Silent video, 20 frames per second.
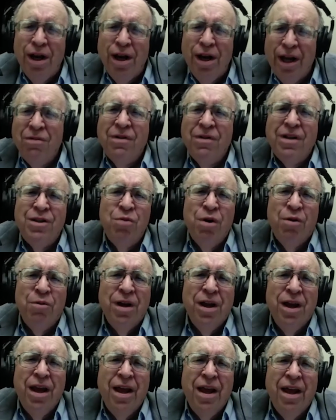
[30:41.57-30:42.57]
Again,
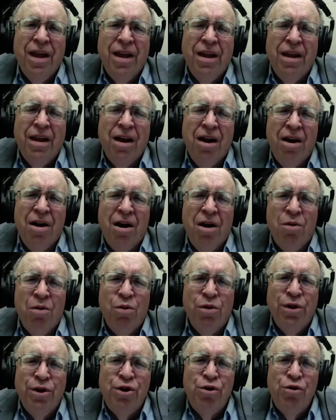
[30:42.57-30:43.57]
that's where we
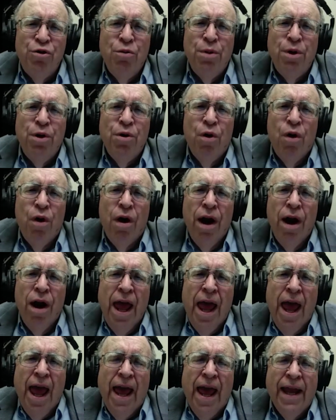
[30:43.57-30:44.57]
were a troubadour.
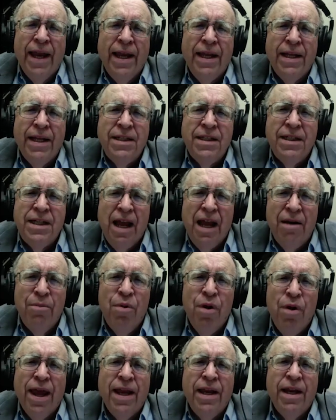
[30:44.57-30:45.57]
And it
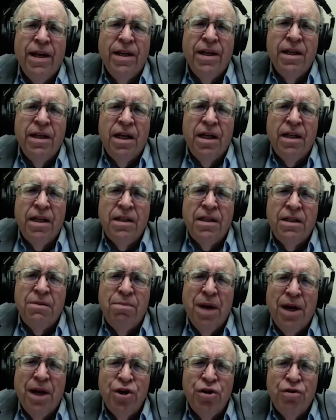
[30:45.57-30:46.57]
celebrated a
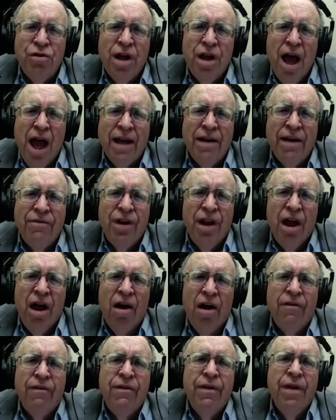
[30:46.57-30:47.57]
special kind of
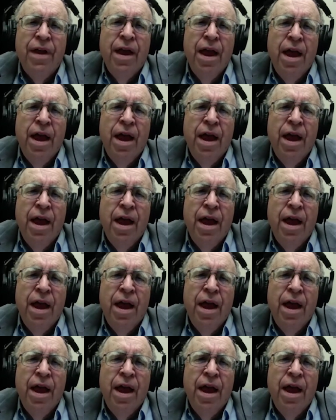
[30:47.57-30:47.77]
love